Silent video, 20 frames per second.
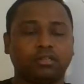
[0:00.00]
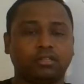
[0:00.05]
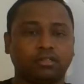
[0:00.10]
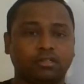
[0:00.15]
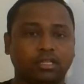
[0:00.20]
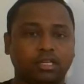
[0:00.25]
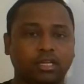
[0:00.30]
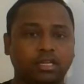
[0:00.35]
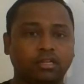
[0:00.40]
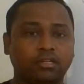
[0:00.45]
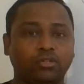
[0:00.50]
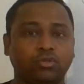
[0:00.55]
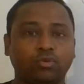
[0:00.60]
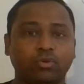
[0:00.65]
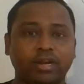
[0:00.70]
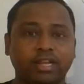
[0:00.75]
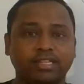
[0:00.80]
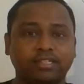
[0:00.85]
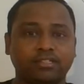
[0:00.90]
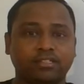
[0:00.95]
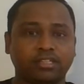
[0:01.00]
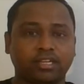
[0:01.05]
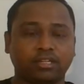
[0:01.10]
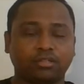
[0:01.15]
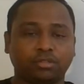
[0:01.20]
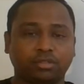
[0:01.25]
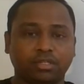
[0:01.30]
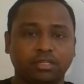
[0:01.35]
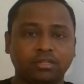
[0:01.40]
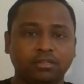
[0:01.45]
the today's
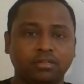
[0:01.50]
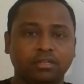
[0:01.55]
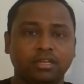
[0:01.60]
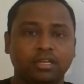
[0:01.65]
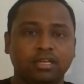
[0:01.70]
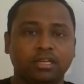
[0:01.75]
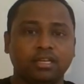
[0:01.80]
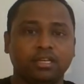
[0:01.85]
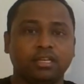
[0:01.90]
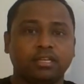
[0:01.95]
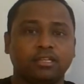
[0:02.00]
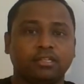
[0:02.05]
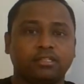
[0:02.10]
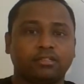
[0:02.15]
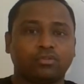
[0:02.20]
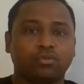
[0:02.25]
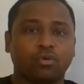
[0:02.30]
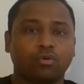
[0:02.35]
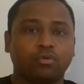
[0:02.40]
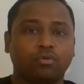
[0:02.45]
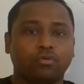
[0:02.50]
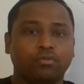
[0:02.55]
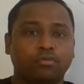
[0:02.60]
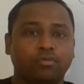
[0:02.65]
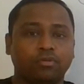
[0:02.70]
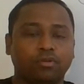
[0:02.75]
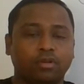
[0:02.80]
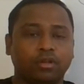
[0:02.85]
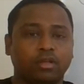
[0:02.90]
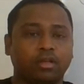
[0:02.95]
session.
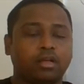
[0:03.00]
So